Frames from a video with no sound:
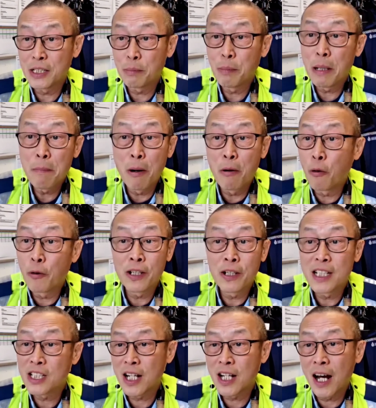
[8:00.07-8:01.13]
people already
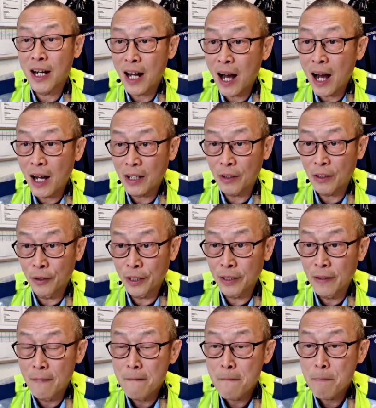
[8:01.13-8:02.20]
start arguing,
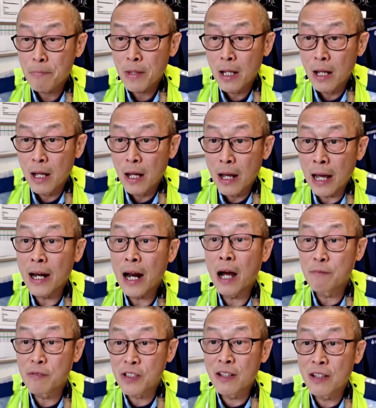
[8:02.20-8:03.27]
and I've
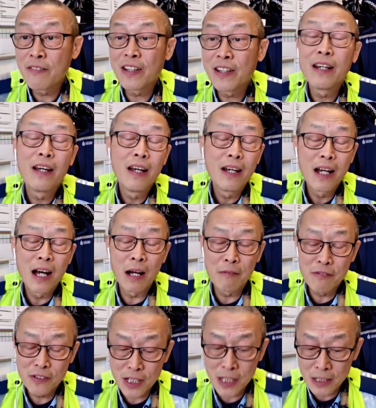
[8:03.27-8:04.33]

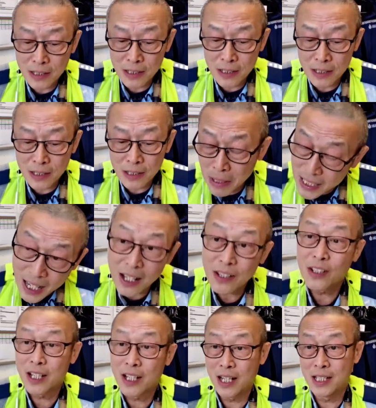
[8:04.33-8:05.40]
seen
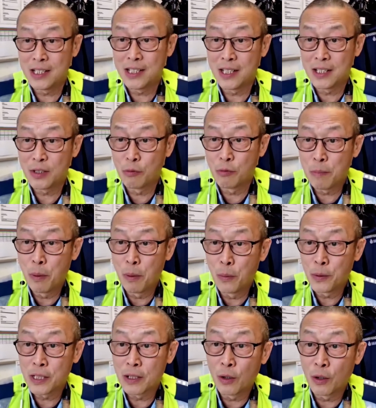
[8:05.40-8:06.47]
many other cases
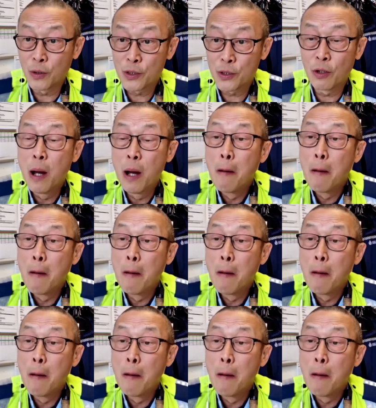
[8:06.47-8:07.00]
reported also.